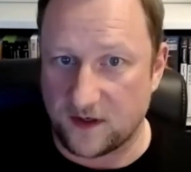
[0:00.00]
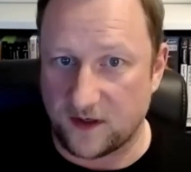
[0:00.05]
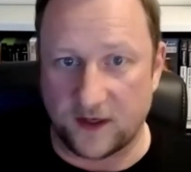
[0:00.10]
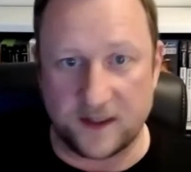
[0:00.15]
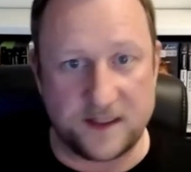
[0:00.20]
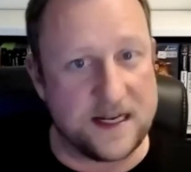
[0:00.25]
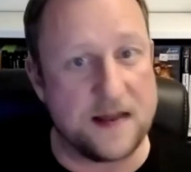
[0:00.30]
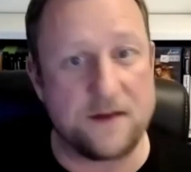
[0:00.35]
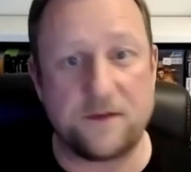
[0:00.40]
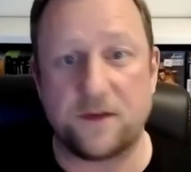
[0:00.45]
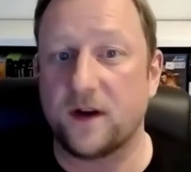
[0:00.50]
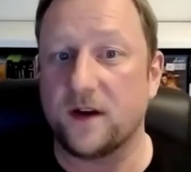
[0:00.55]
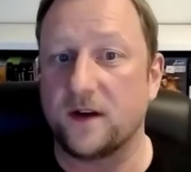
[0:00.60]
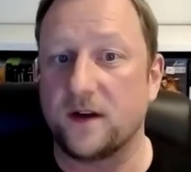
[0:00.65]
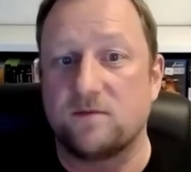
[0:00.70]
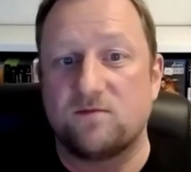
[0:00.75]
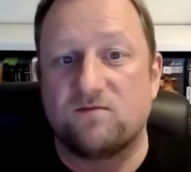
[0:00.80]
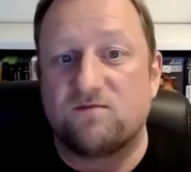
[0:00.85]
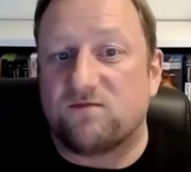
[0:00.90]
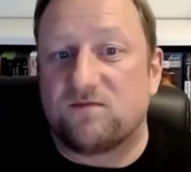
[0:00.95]
And I'd never
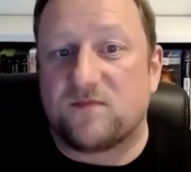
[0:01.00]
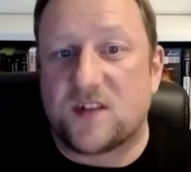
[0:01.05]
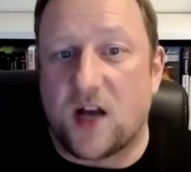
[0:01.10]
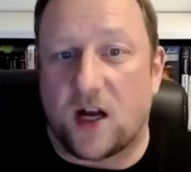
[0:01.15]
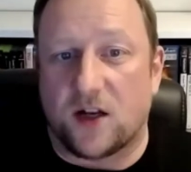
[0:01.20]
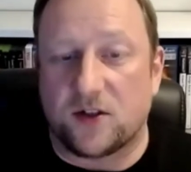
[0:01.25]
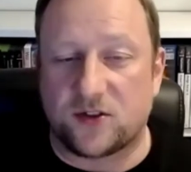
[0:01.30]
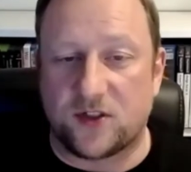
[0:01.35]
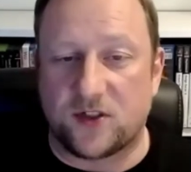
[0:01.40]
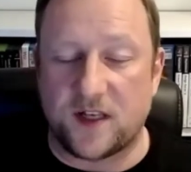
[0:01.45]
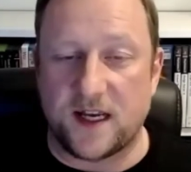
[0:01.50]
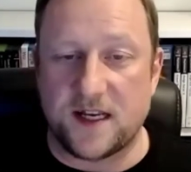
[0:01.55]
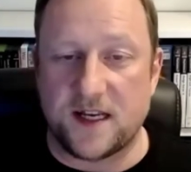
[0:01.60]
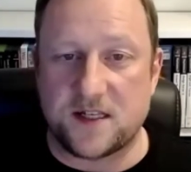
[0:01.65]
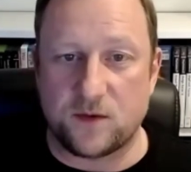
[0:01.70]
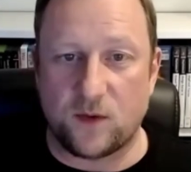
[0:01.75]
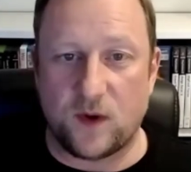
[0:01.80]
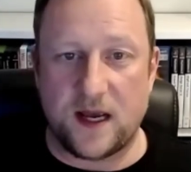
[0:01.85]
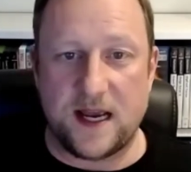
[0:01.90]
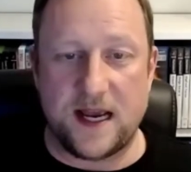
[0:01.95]
touched a
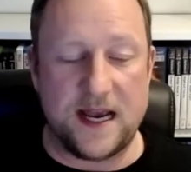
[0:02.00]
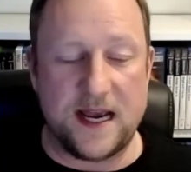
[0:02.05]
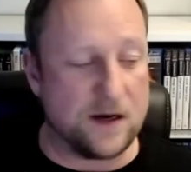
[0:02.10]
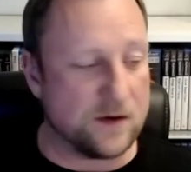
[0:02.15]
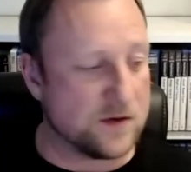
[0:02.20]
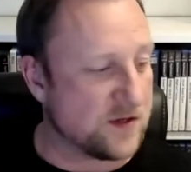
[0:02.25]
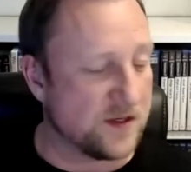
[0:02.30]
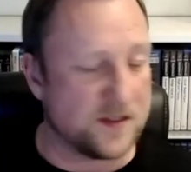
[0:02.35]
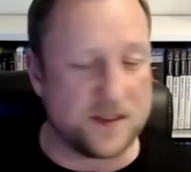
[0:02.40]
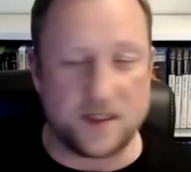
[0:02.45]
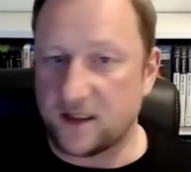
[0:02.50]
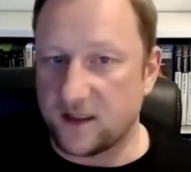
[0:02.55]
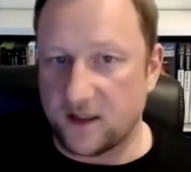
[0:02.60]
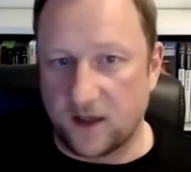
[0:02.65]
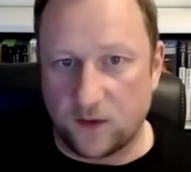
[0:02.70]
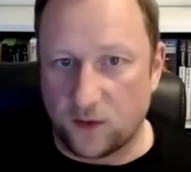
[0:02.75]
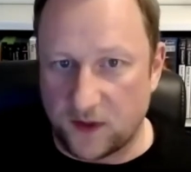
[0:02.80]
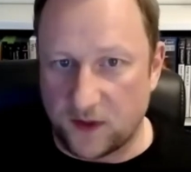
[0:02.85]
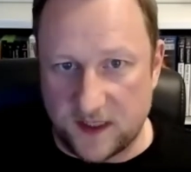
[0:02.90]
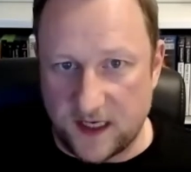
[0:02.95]
data warehouse. I didn't
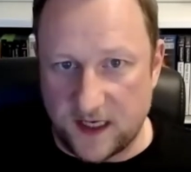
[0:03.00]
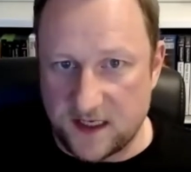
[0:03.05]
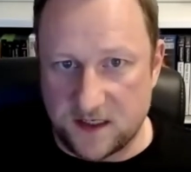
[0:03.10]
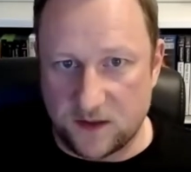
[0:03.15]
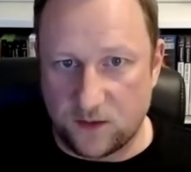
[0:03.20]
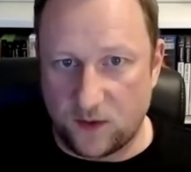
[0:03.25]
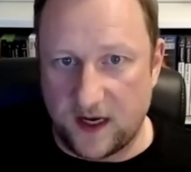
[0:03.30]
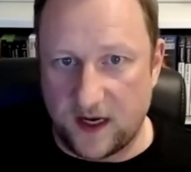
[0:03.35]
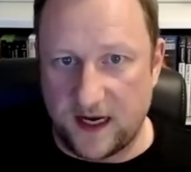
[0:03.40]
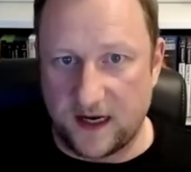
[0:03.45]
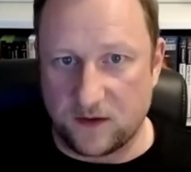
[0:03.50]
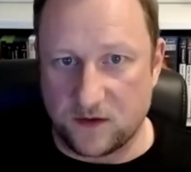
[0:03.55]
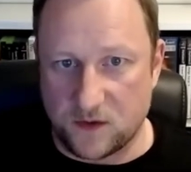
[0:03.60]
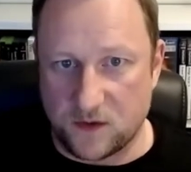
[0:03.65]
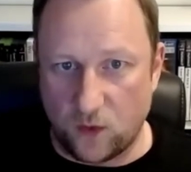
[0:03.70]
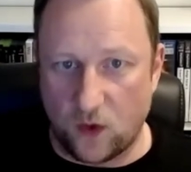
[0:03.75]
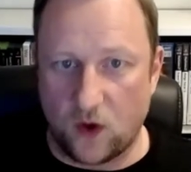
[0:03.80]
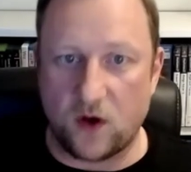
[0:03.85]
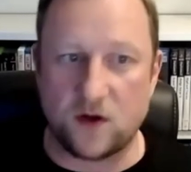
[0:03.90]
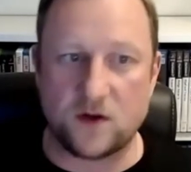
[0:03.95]
know what a data warehouse
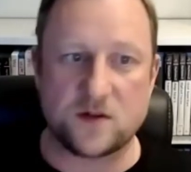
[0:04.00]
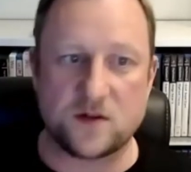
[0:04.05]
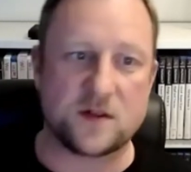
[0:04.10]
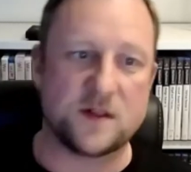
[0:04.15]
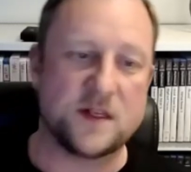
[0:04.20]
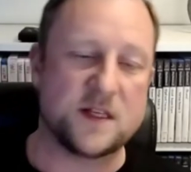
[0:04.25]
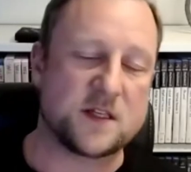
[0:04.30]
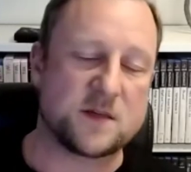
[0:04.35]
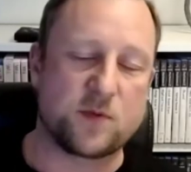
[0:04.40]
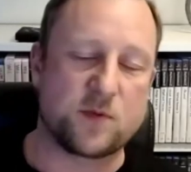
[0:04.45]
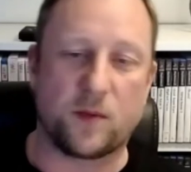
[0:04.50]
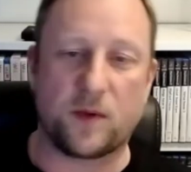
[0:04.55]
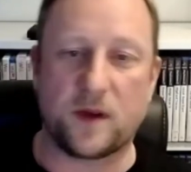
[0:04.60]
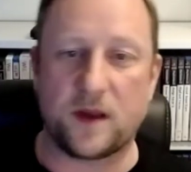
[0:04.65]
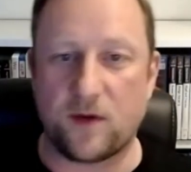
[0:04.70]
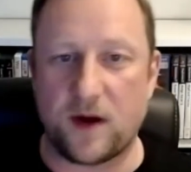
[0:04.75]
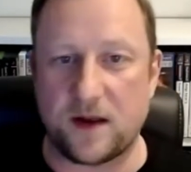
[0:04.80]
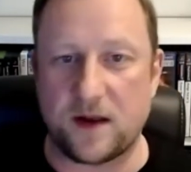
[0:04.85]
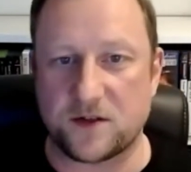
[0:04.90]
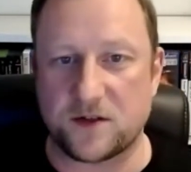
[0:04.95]
was. And this is probably
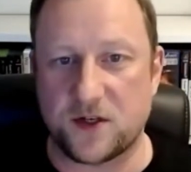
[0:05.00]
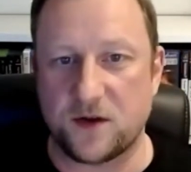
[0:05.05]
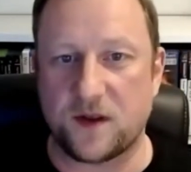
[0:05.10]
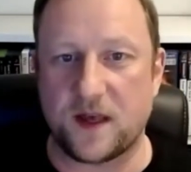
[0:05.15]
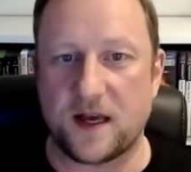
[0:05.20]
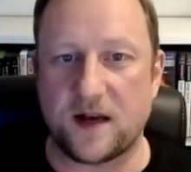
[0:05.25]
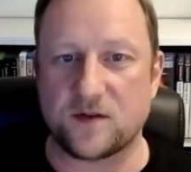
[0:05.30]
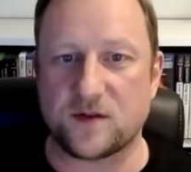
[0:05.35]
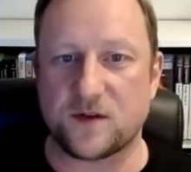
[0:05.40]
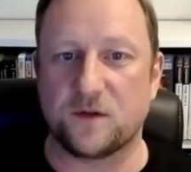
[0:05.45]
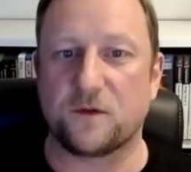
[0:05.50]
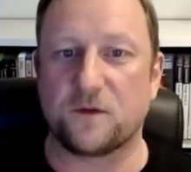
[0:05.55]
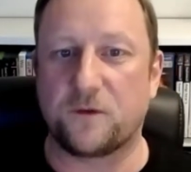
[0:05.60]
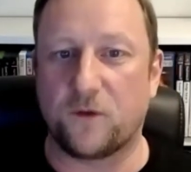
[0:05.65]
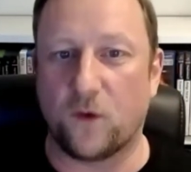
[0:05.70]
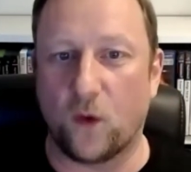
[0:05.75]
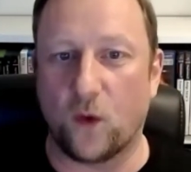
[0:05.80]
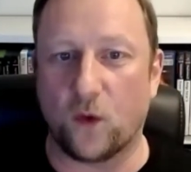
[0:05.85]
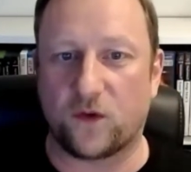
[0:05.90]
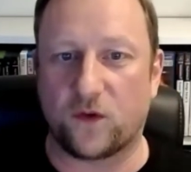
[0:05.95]
around
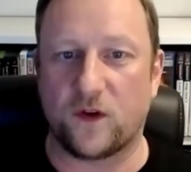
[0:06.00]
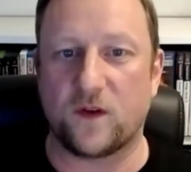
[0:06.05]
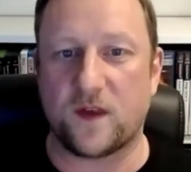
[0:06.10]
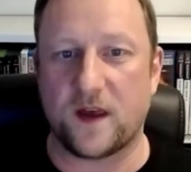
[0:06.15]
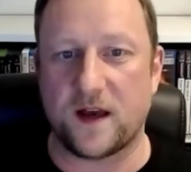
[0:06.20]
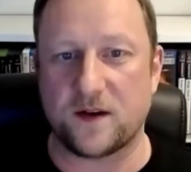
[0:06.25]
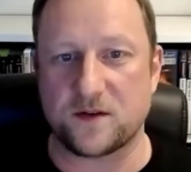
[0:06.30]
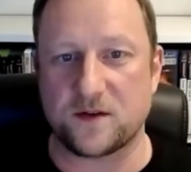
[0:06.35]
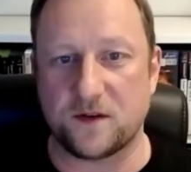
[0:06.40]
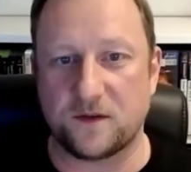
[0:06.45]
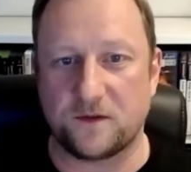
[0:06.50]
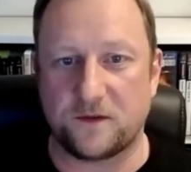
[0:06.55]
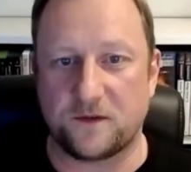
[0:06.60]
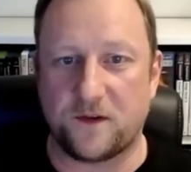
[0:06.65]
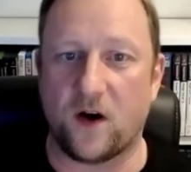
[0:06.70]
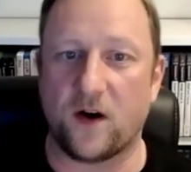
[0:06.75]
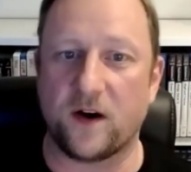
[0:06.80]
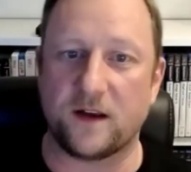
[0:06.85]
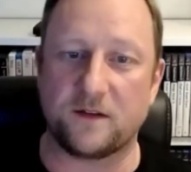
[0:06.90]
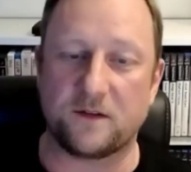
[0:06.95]
2004,
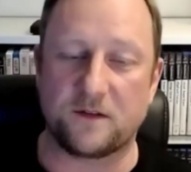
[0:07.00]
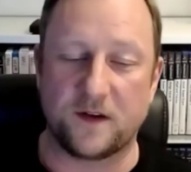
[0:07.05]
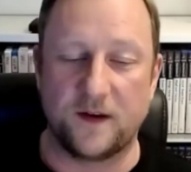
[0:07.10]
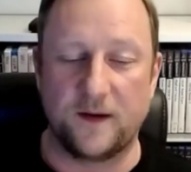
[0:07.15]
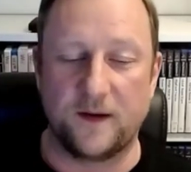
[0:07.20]
2005.